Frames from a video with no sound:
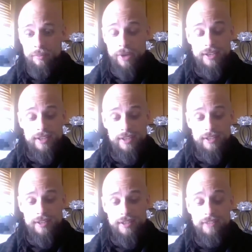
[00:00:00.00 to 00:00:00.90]
But
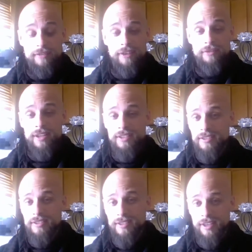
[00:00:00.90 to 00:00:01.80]
even the
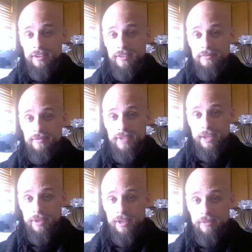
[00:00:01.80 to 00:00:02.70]
greatest sinner
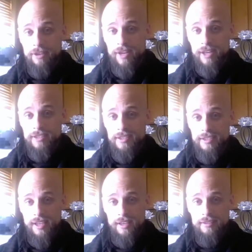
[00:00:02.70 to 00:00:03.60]
can become the greatest
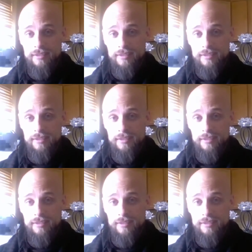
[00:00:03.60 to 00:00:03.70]
saint.